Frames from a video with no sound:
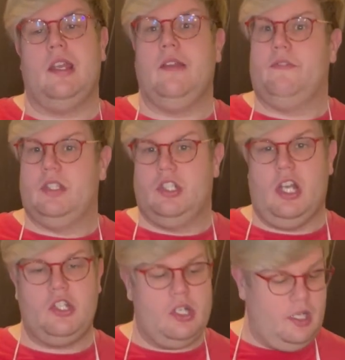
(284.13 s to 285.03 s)
If it's
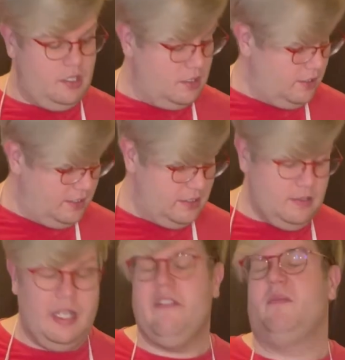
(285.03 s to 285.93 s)
touching it, that's
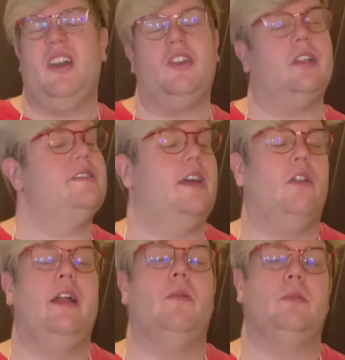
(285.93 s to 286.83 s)
even better because that'll
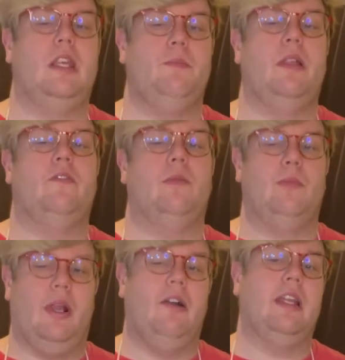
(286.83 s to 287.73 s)
help keep it from
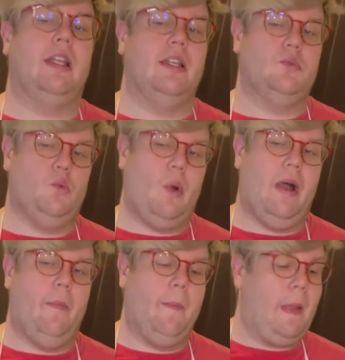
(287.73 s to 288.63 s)
browning as well.
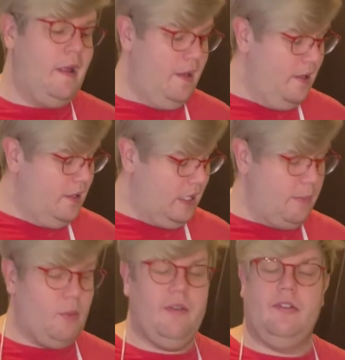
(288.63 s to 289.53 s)
Keep it
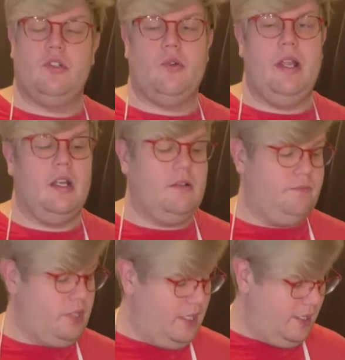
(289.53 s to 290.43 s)
refrigerated,
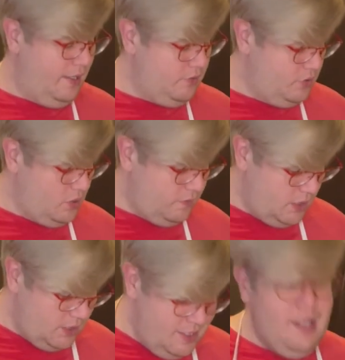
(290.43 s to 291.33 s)
take it out, serve it.
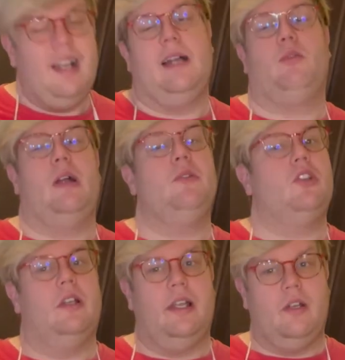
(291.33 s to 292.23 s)
I promise
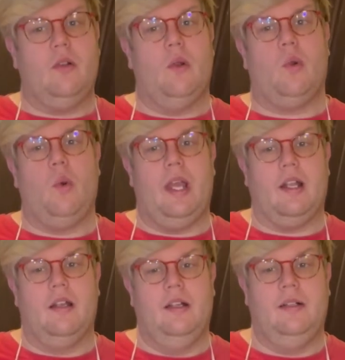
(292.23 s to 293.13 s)
you it'll go quick.
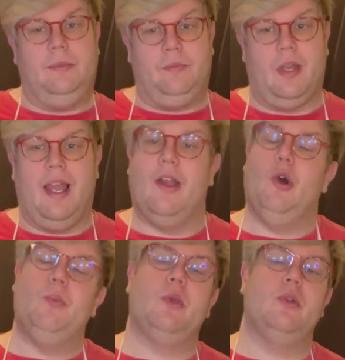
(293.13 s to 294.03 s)
I
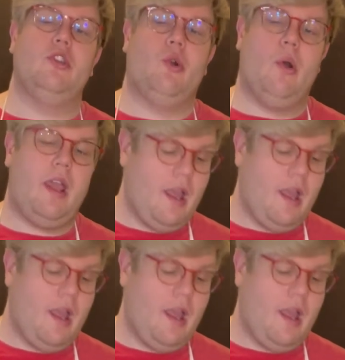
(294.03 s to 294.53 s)
hope you enjoy.